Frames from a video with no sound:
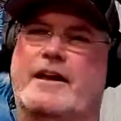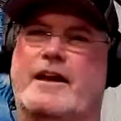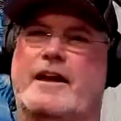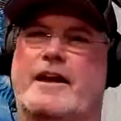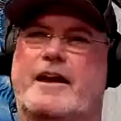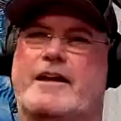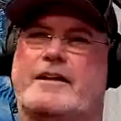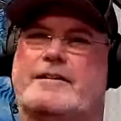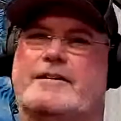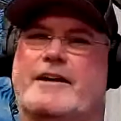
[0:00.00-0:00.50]

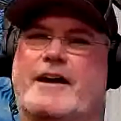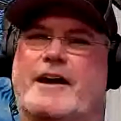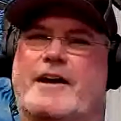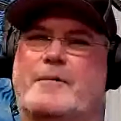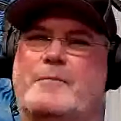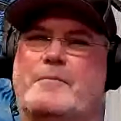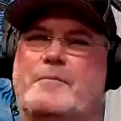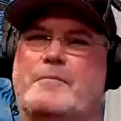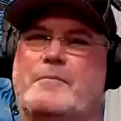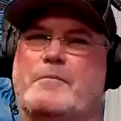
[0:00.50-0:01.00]
And
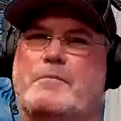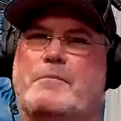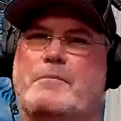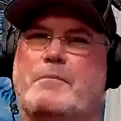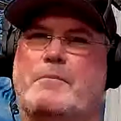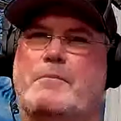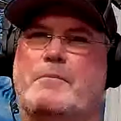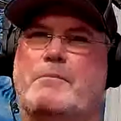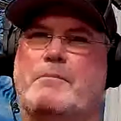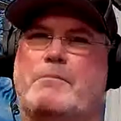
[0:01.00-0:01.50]

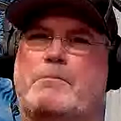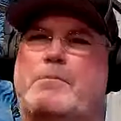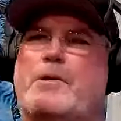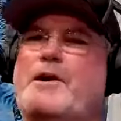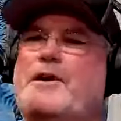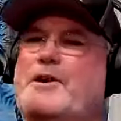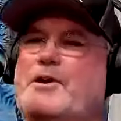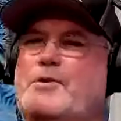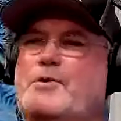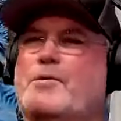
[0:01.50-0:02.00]

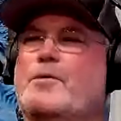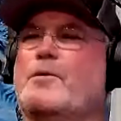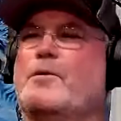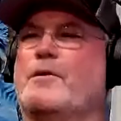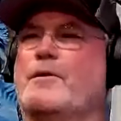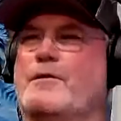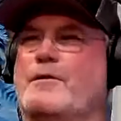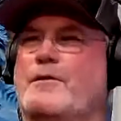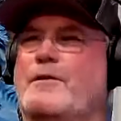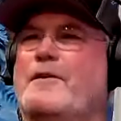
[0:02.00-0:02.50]
pretty
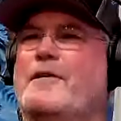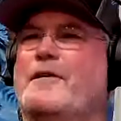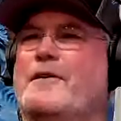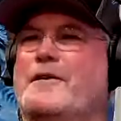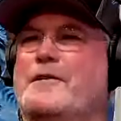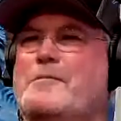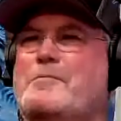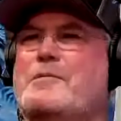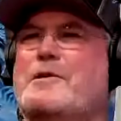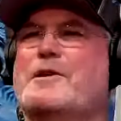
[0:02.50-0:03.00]
cool
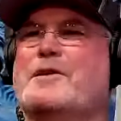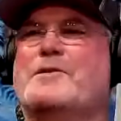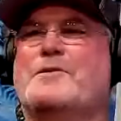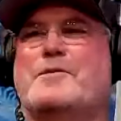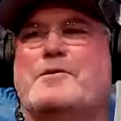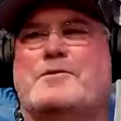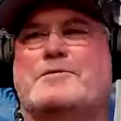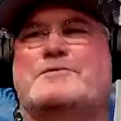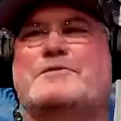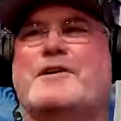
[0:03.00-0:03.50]

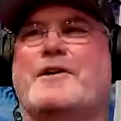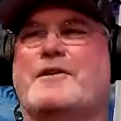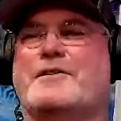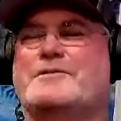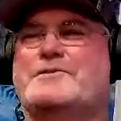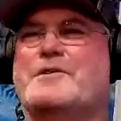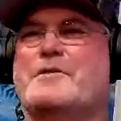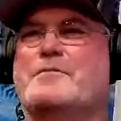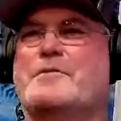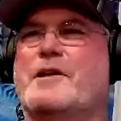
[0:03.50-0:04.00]
song.
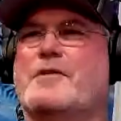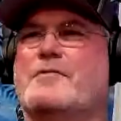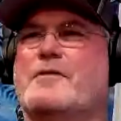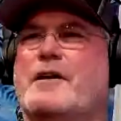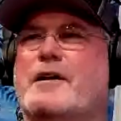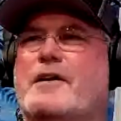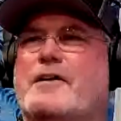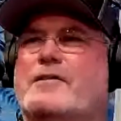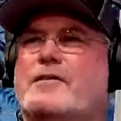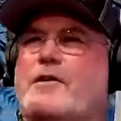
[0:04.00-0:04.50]
So I'm getting
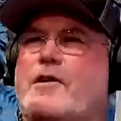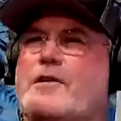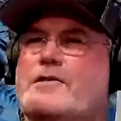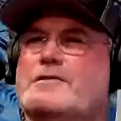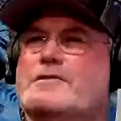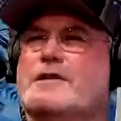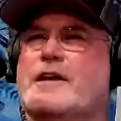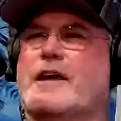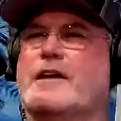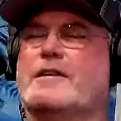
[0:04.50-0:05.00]
ready to
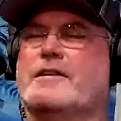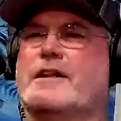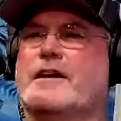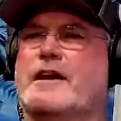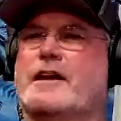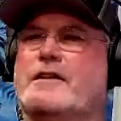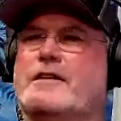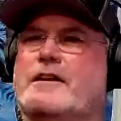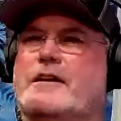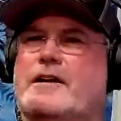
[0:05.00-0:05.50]
launch that. And then I
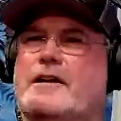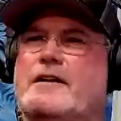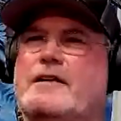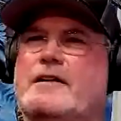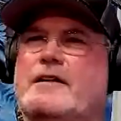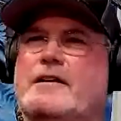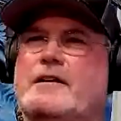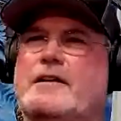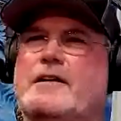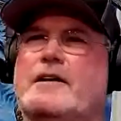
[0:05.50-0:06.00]
did
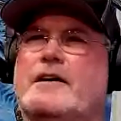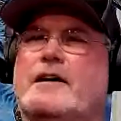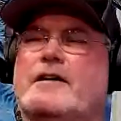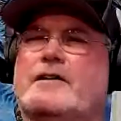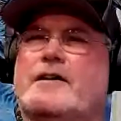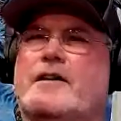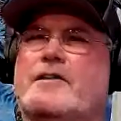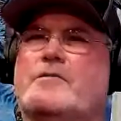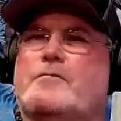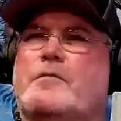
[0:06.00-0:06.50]

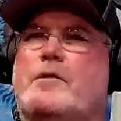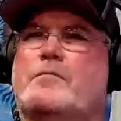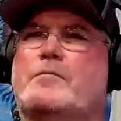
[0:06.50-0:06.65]
another one.